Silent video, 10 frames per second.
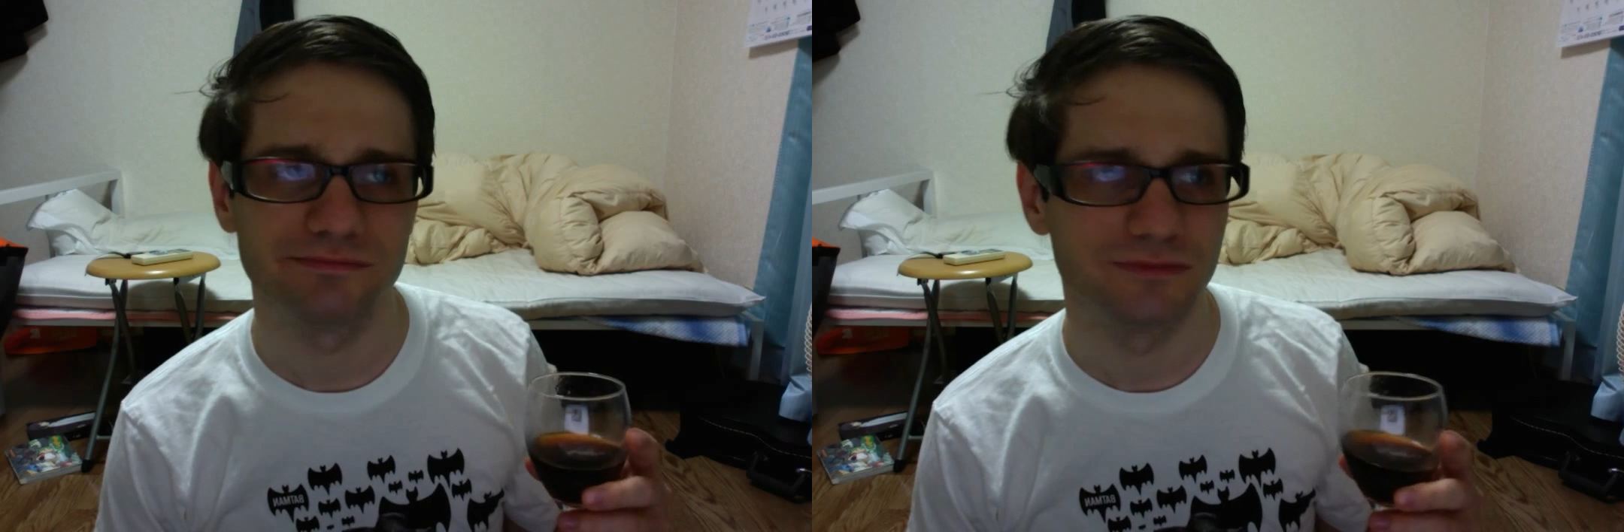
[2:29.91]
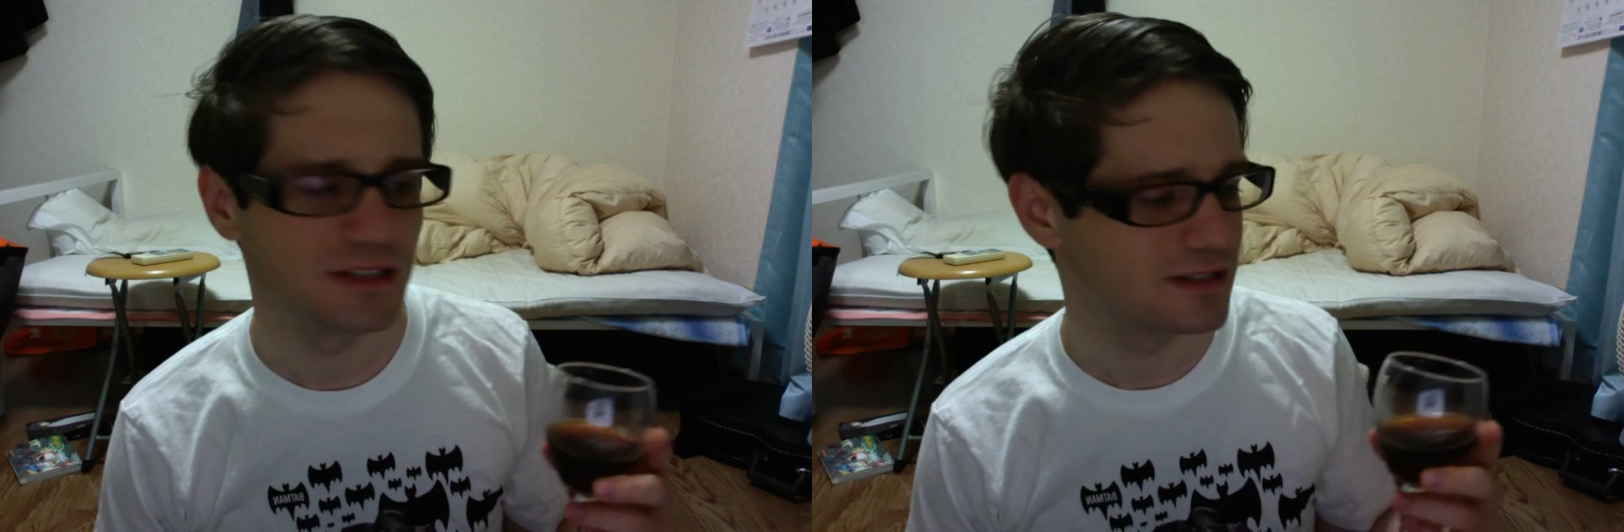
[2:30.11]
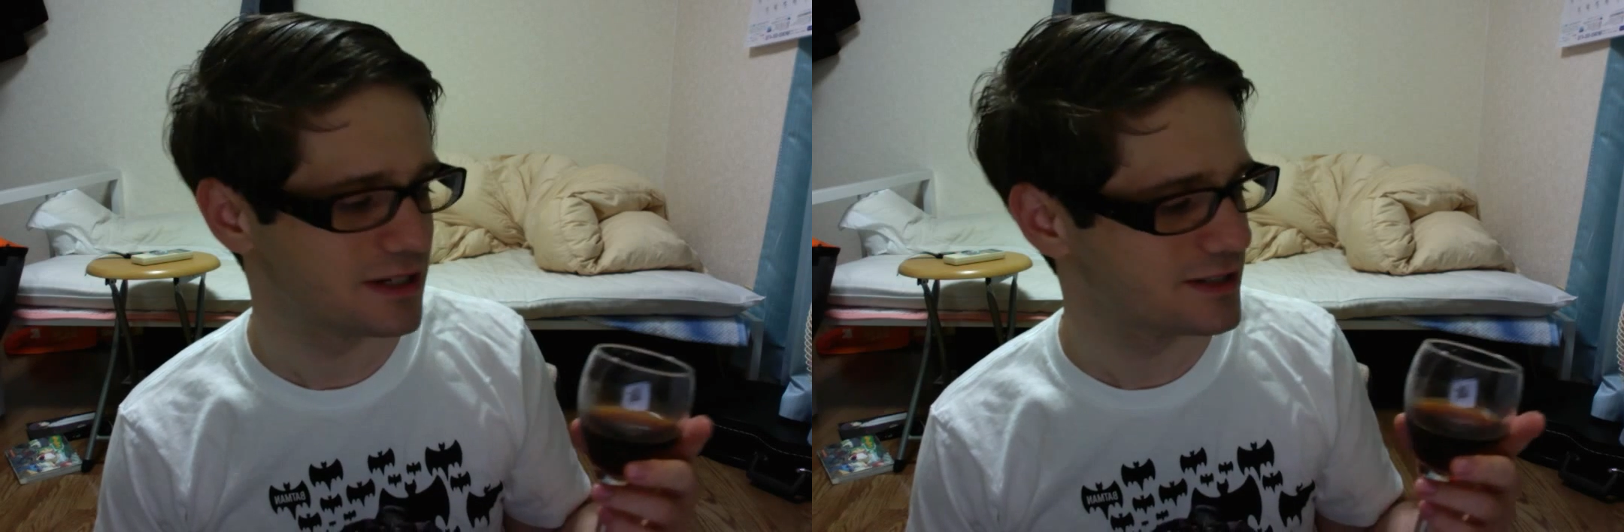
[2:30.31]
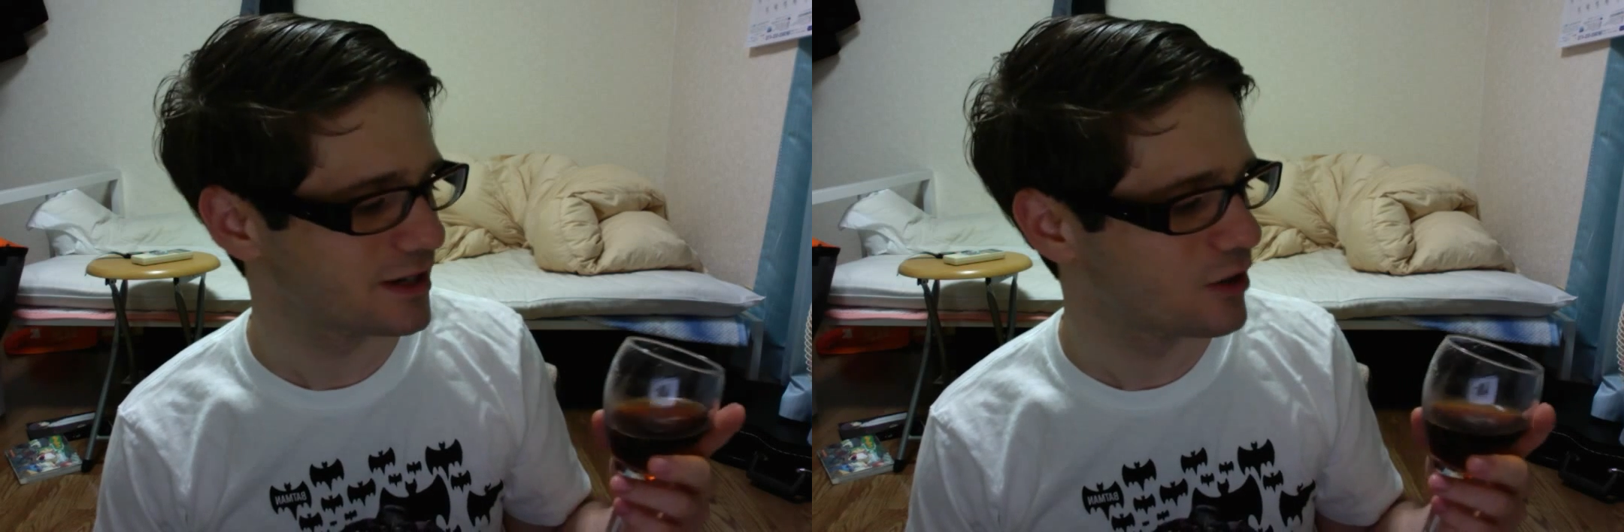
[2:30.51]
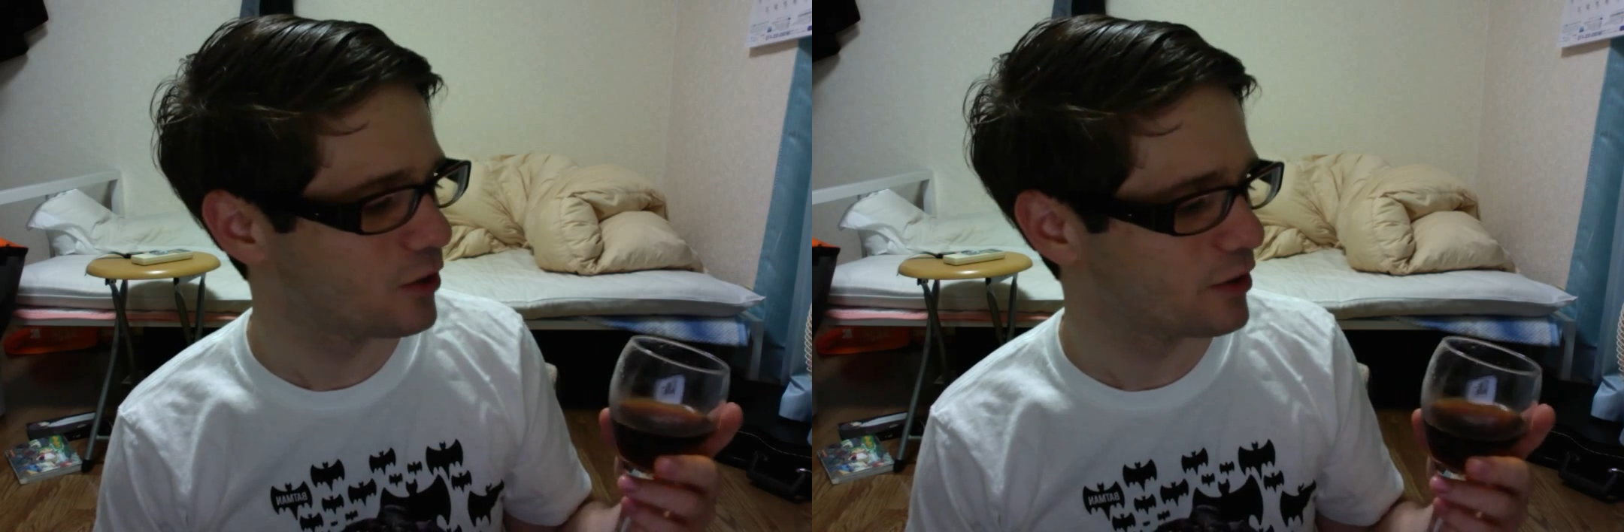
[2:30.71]
This tastes
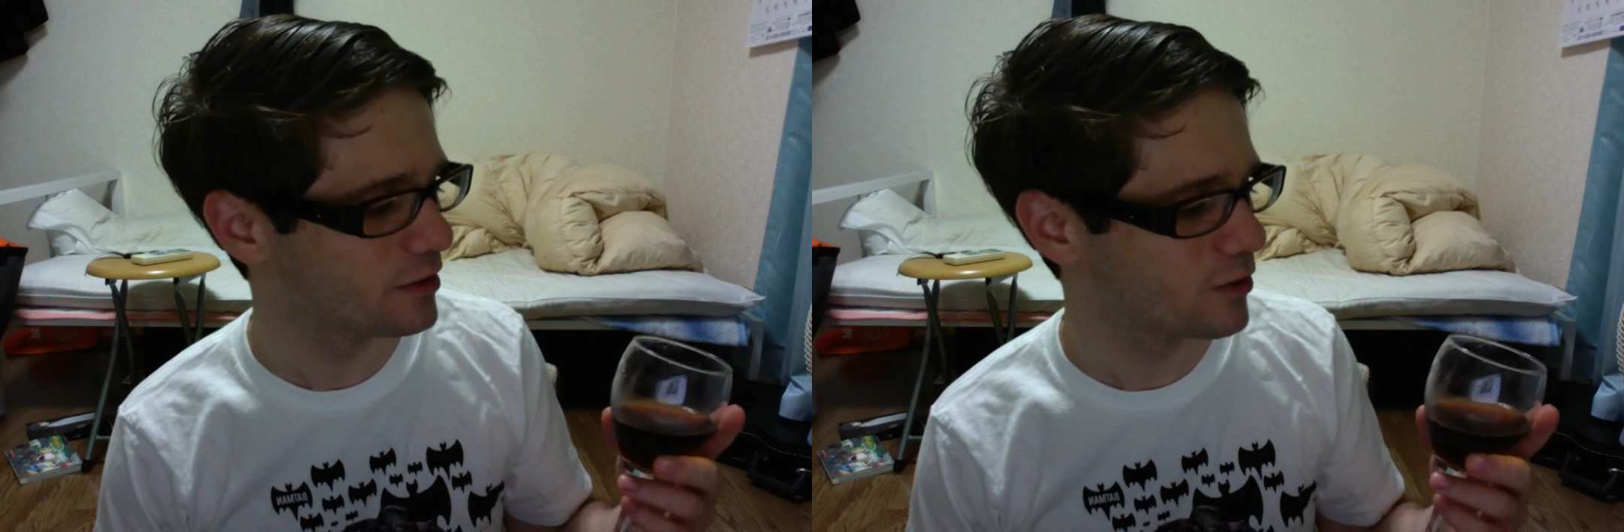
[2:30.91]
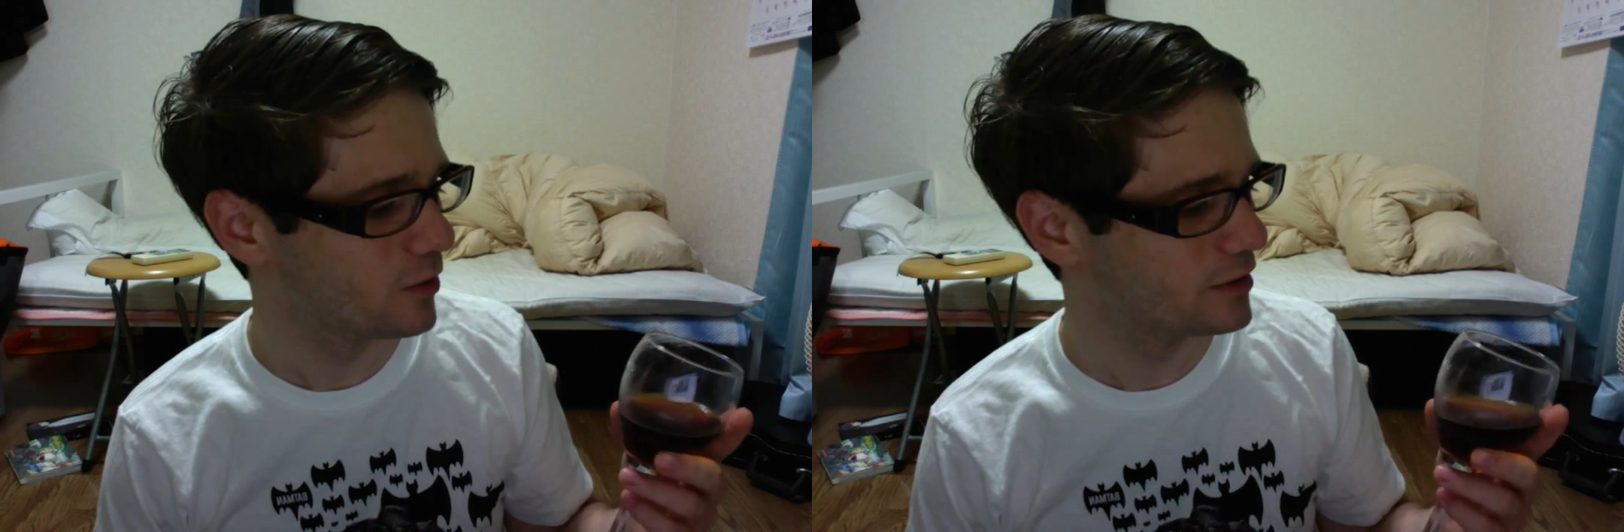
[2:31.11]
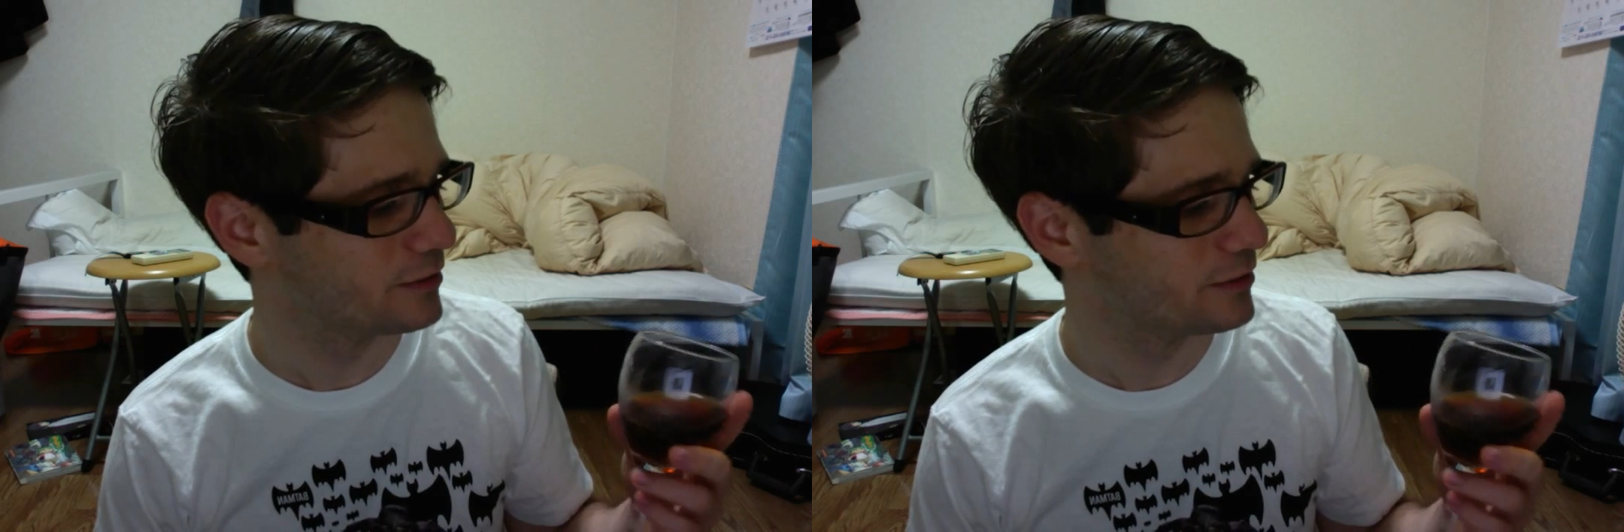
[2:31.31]
like cola, cola